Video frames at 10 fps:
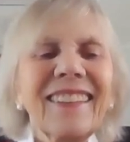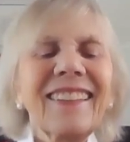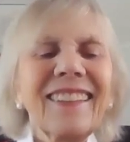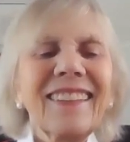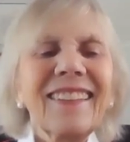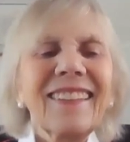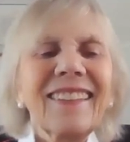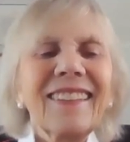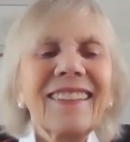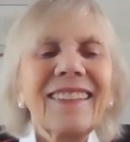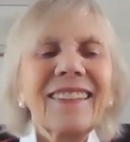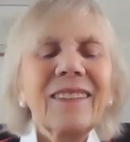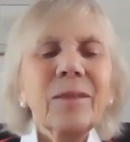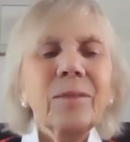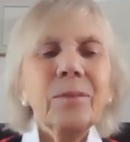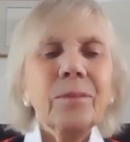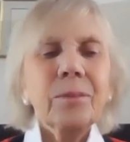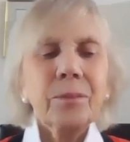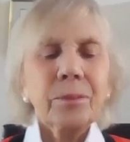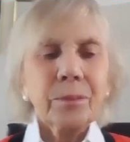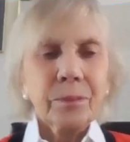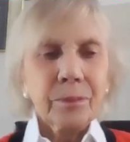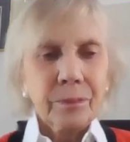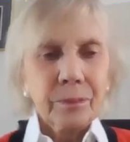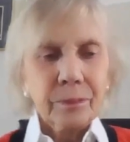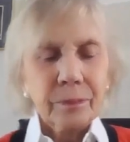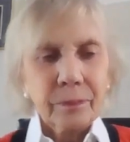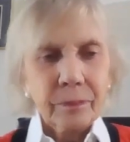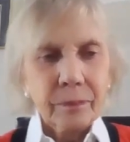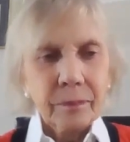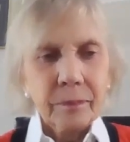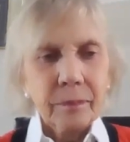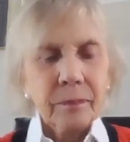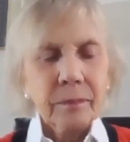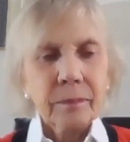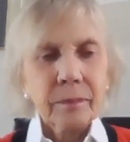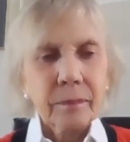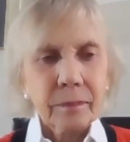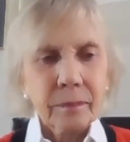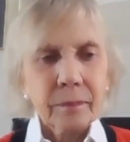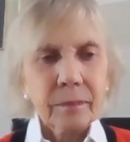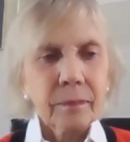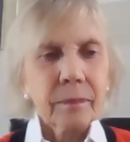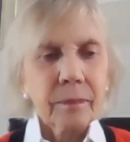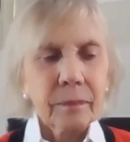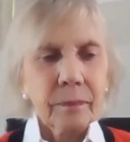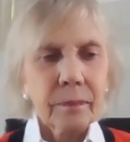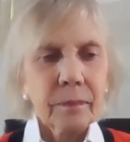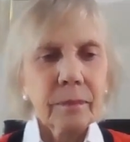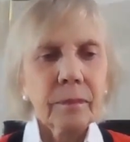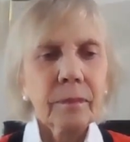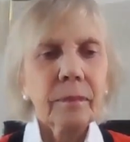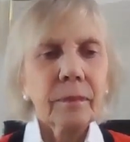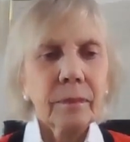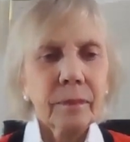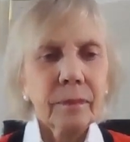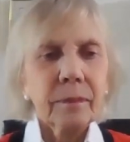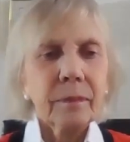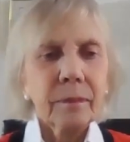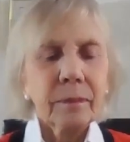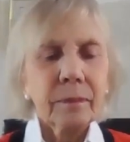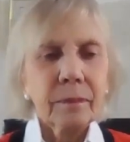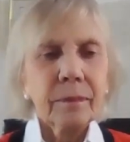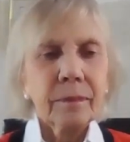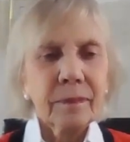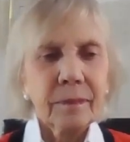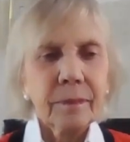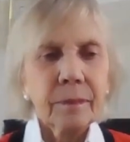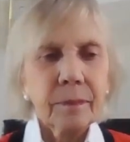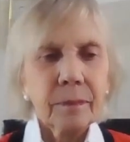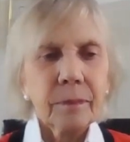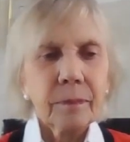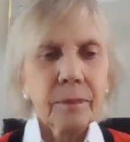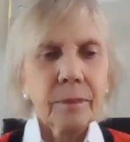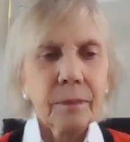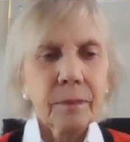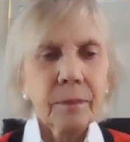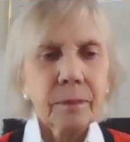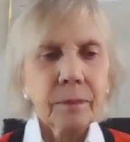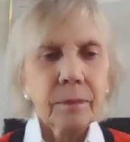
The person shown says nothing.